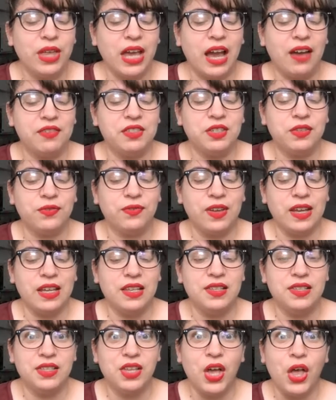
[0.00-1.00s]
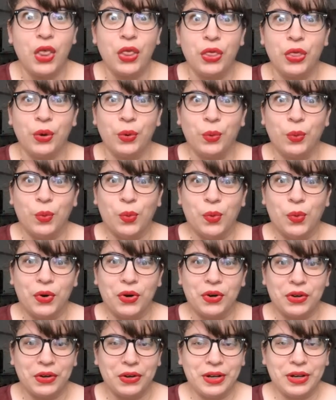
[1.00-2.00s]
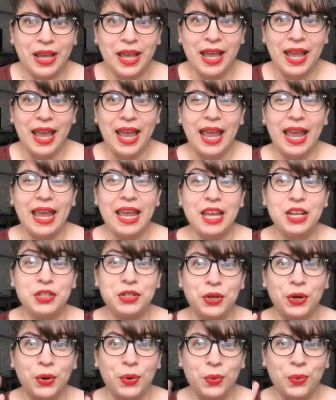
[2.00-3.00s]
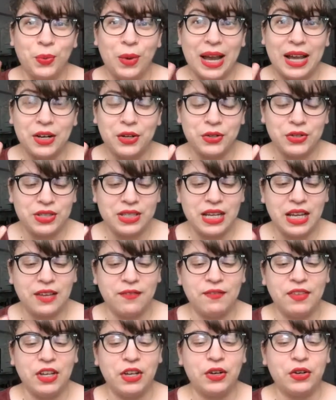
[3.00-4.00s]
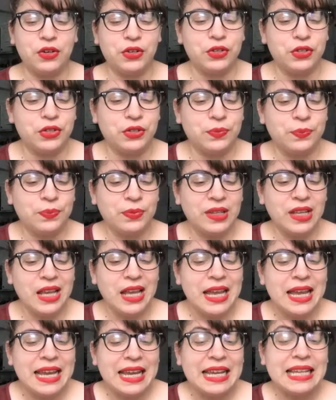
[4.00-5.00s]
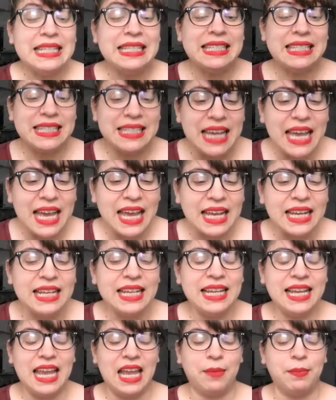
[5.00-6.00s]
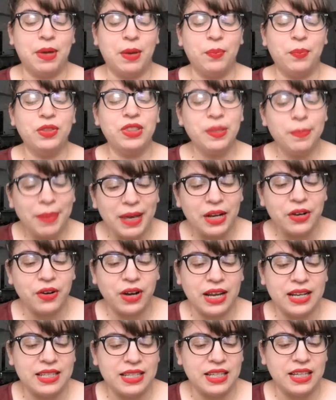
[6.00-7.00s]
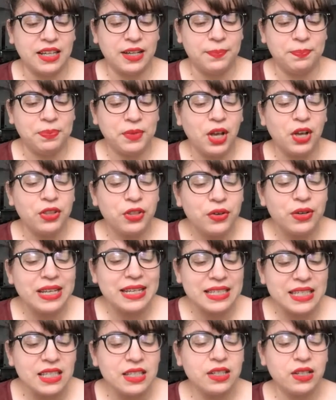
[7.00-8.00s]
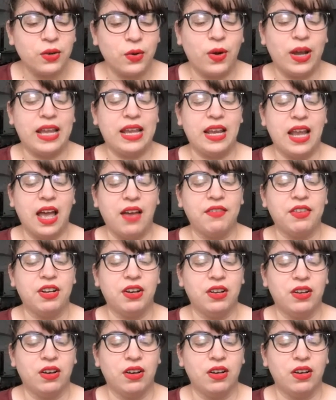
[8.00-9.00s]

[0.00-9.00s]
have to face the Warden and her rattlesnake fingers. Instead, he came up with a better idea, although he didn't quite have it